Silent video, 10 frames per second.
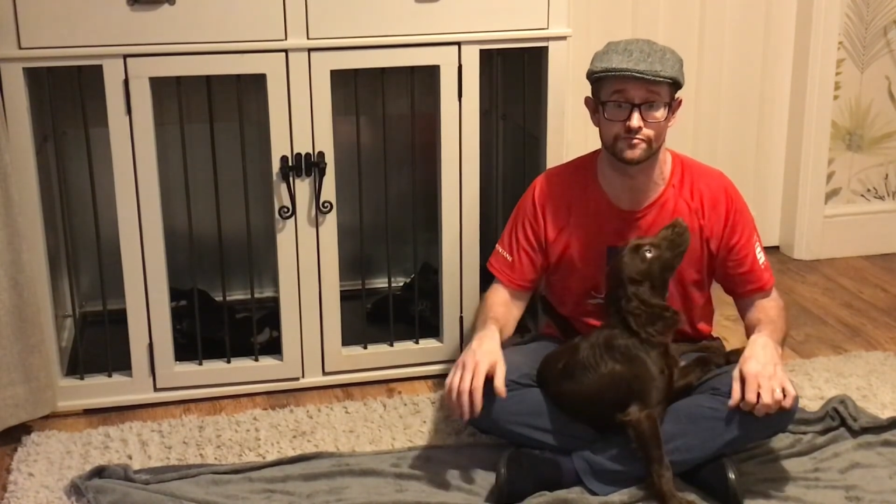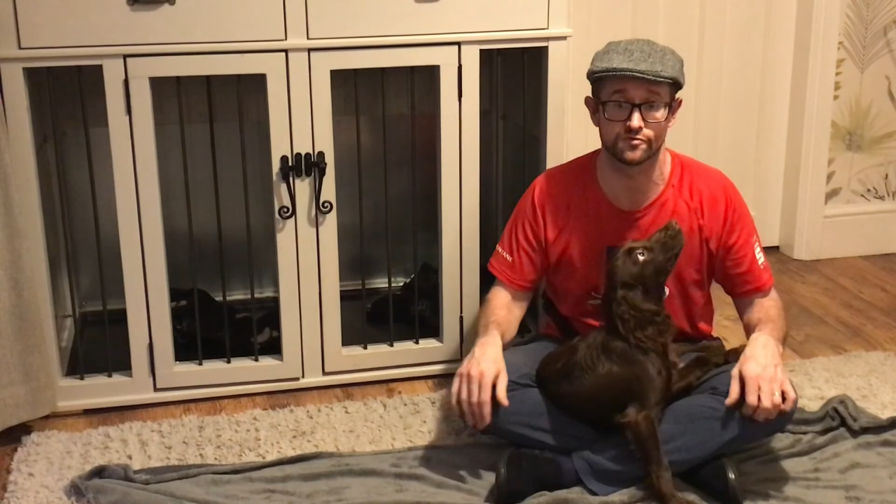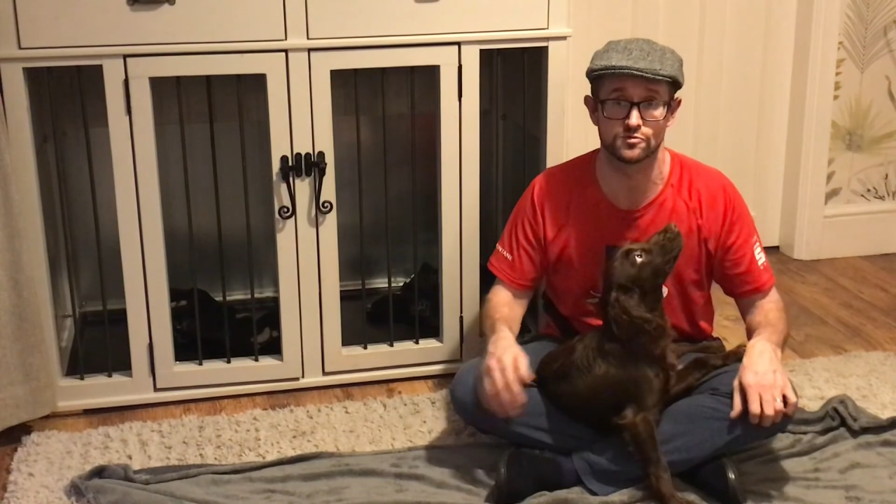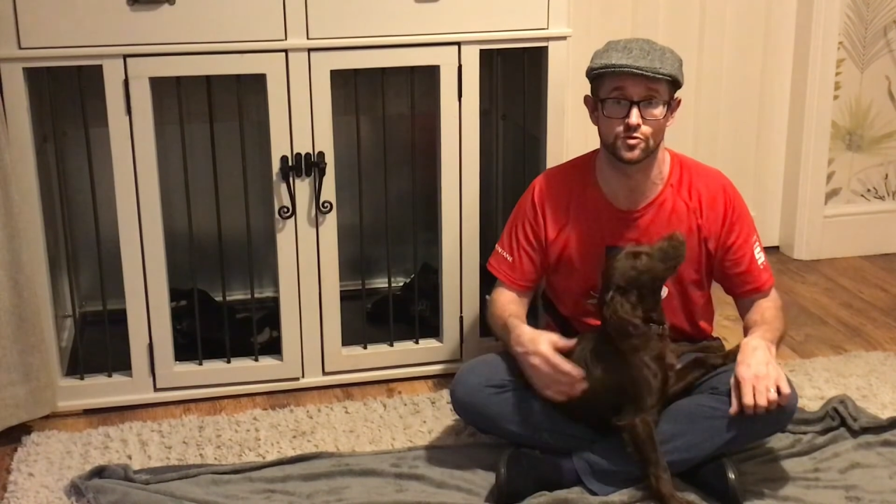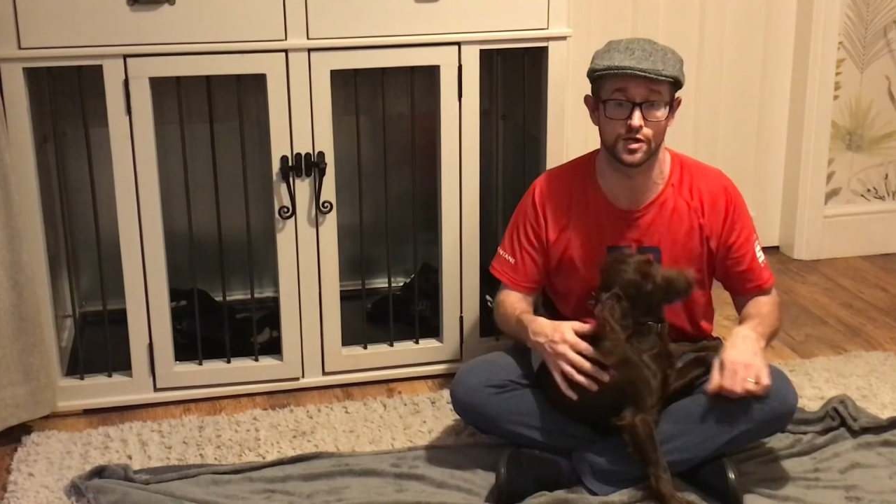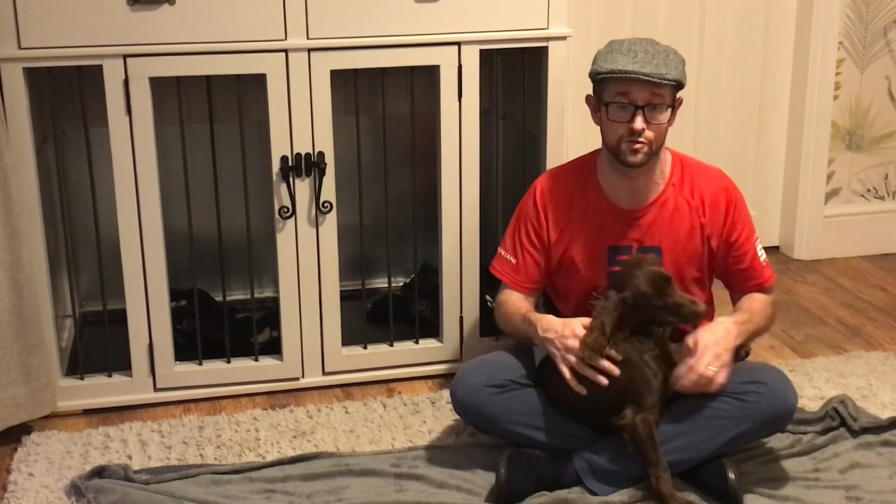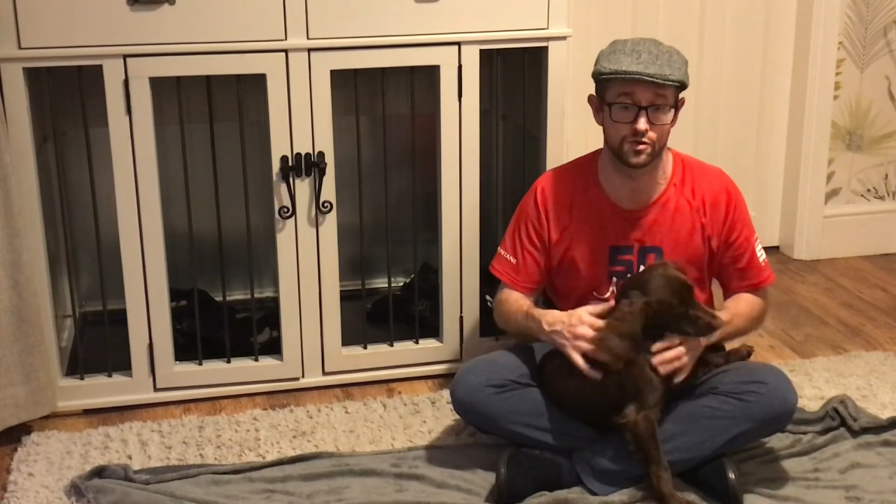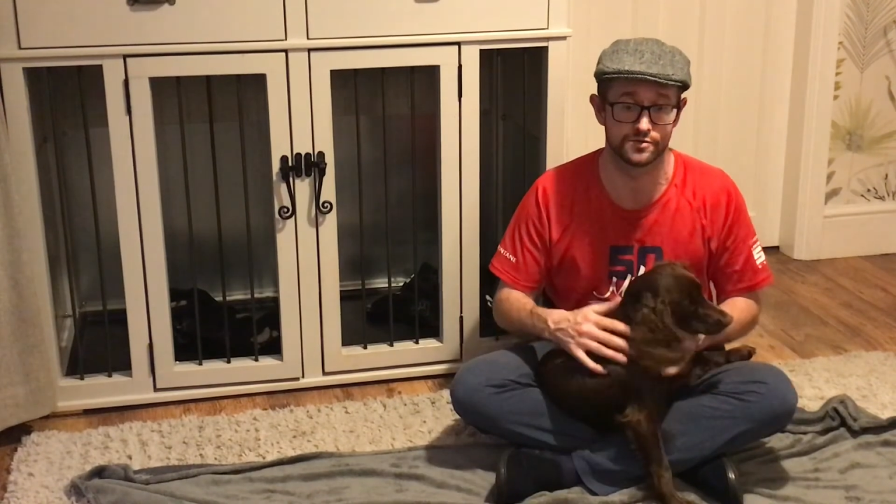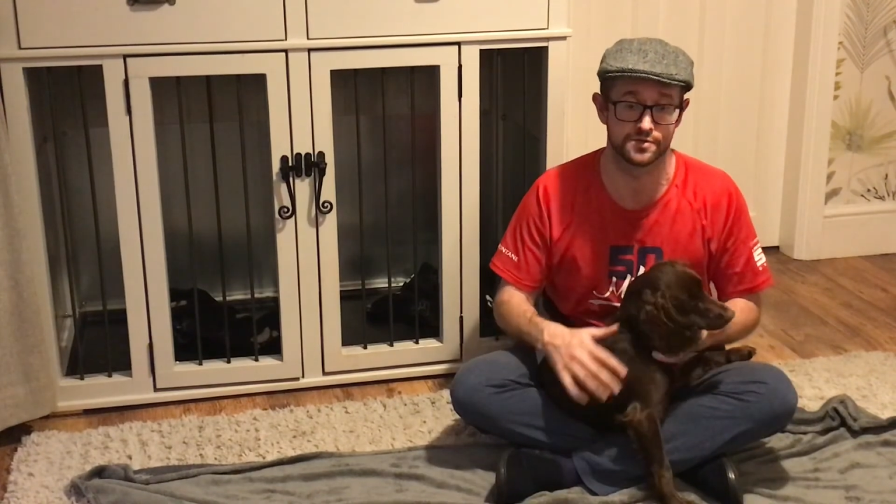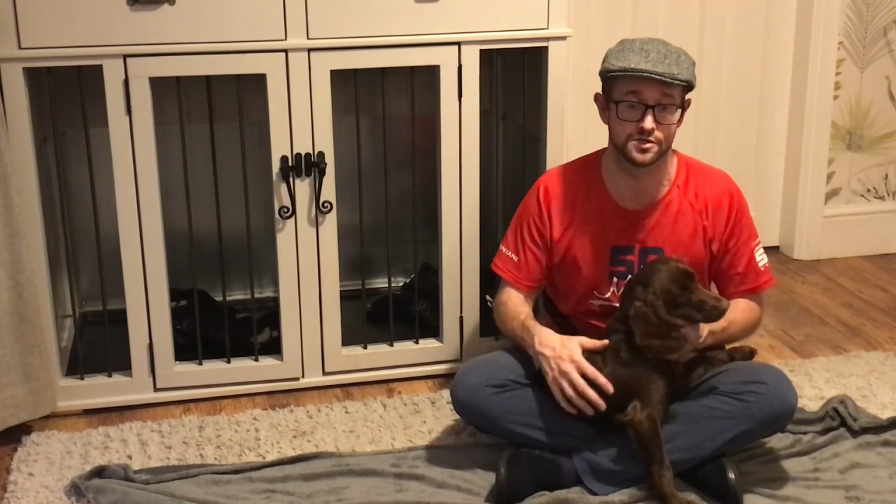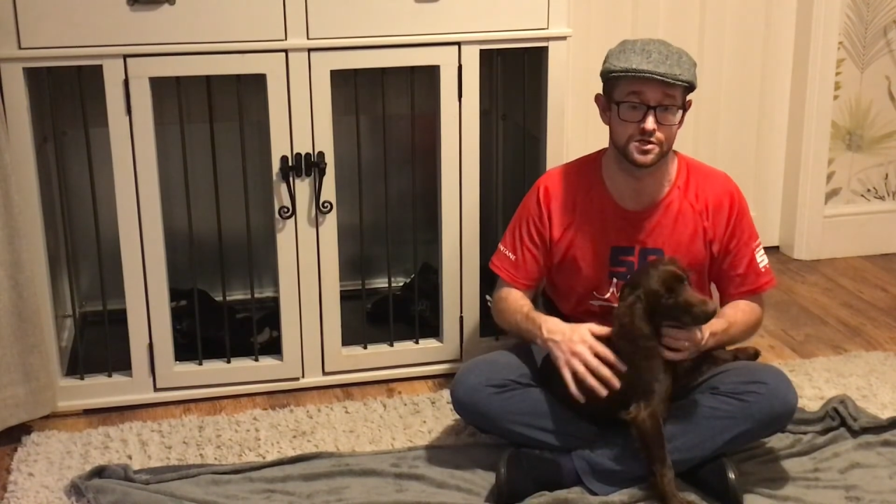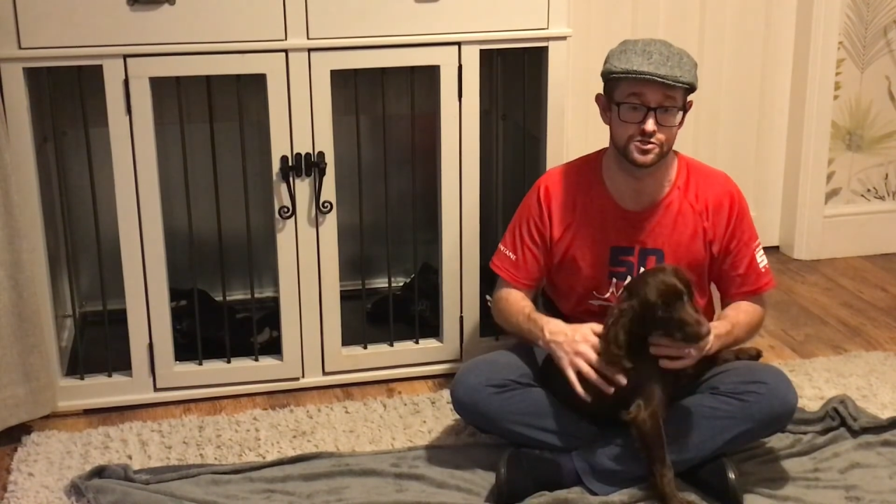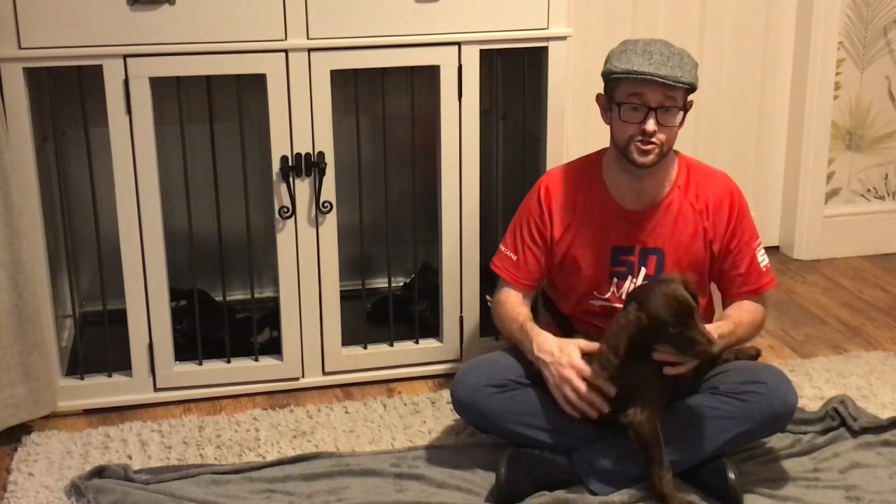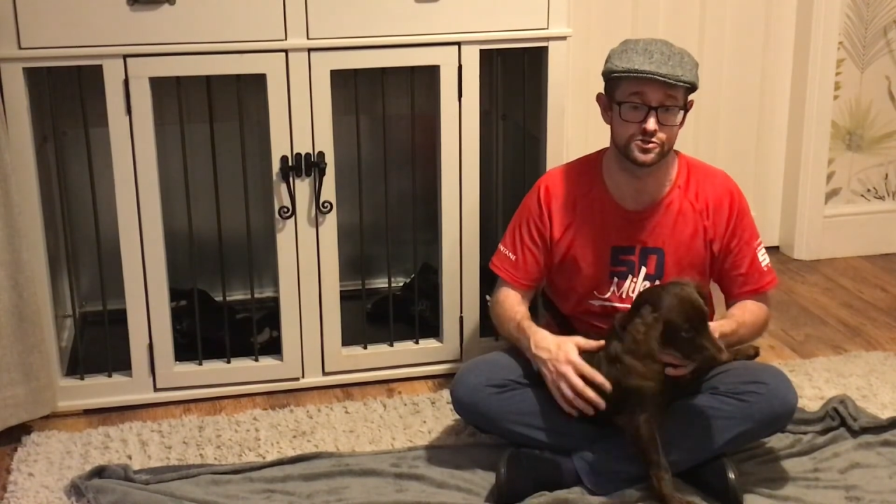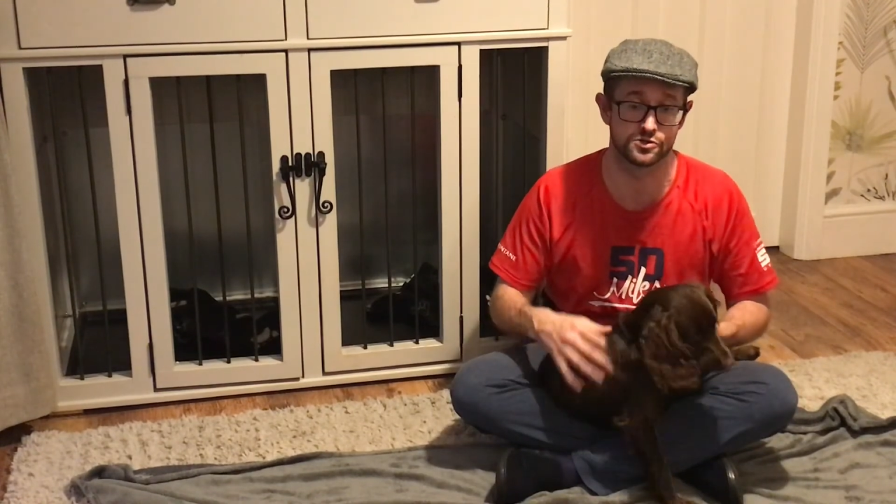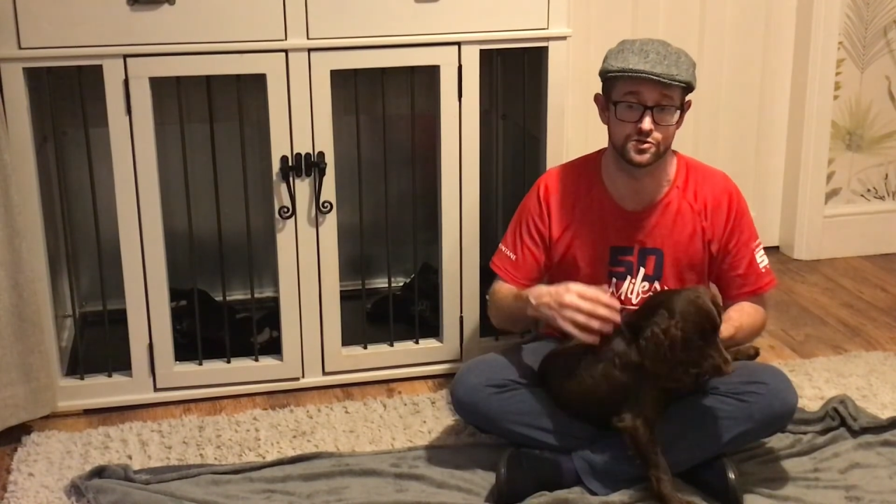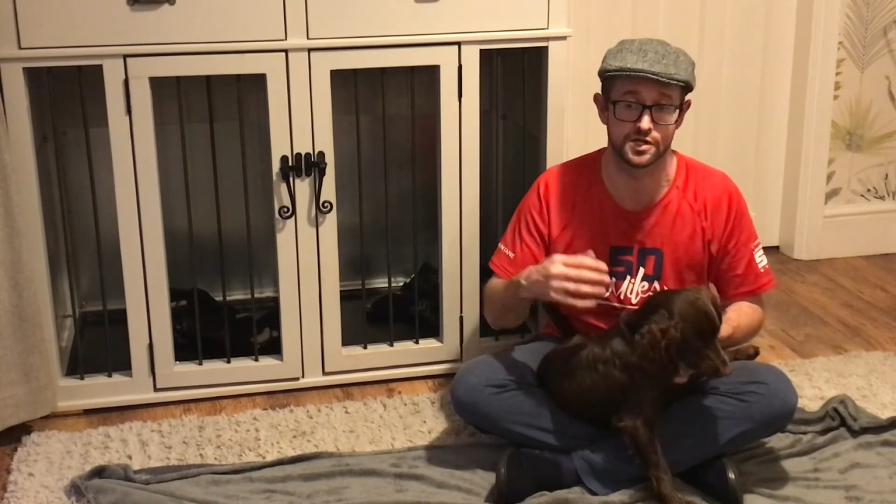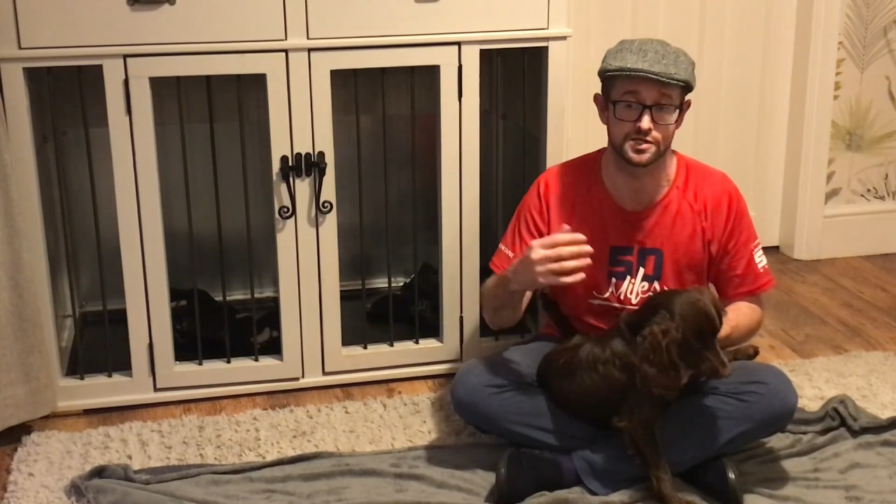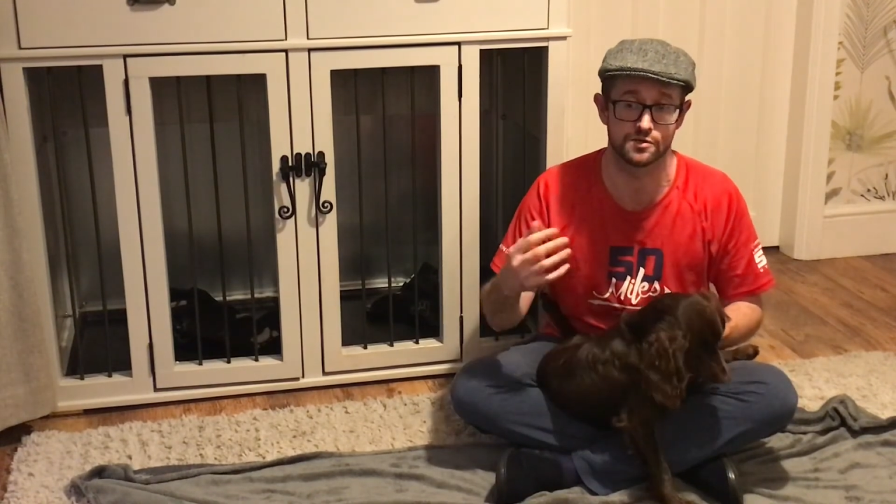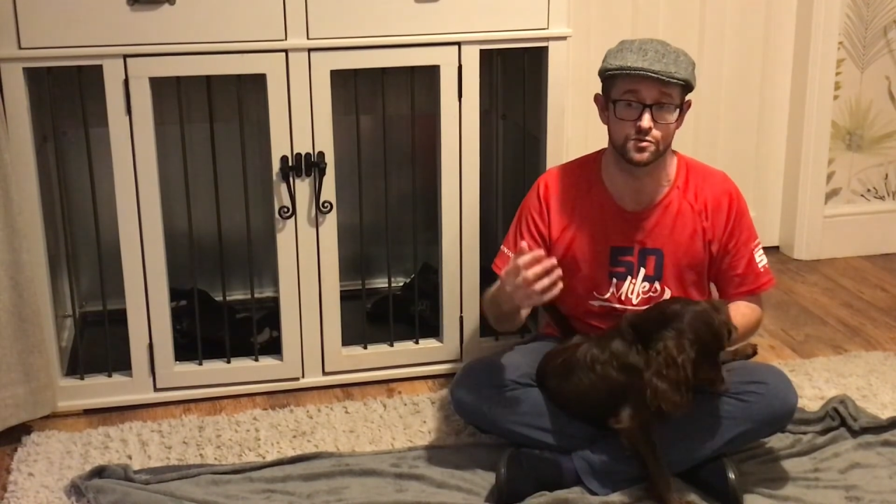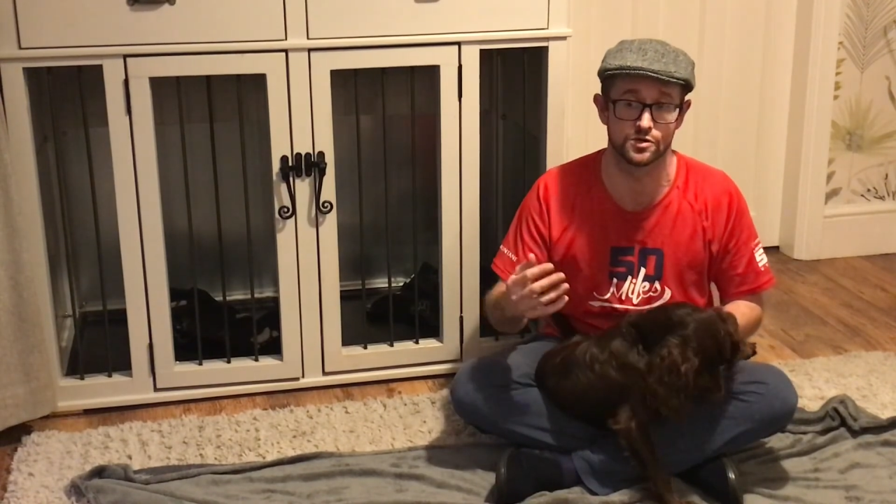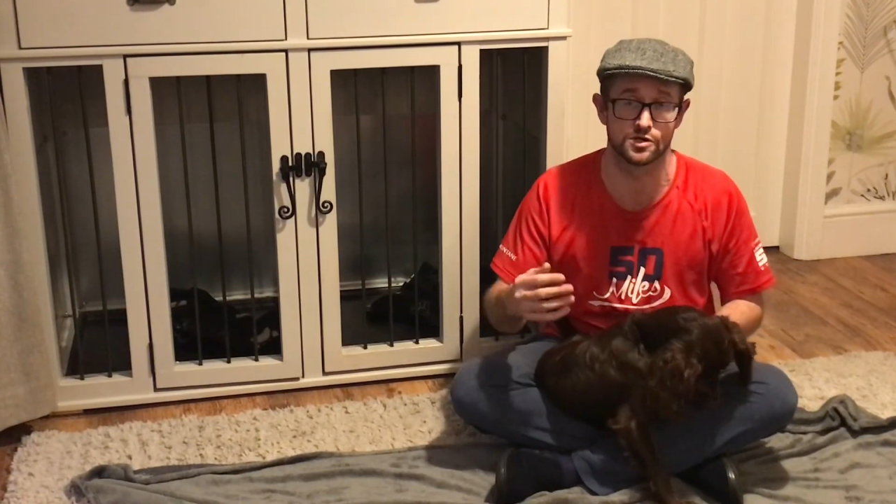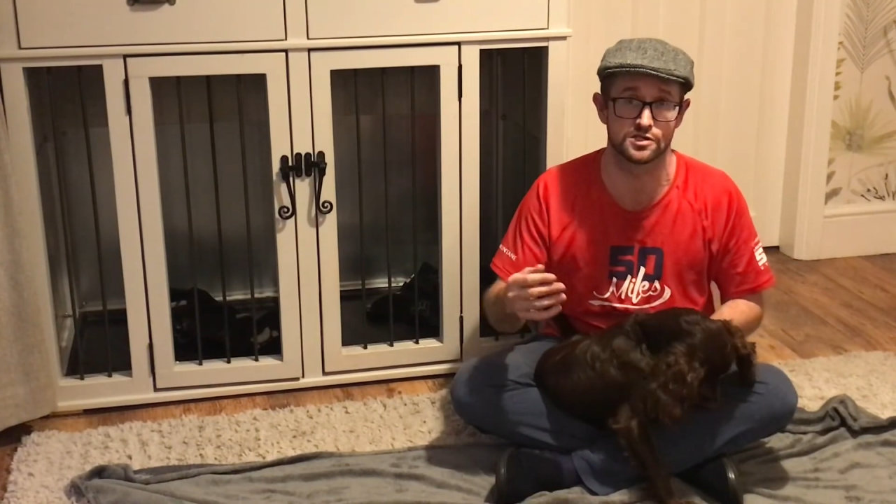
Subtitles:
square one and show you guys how it works,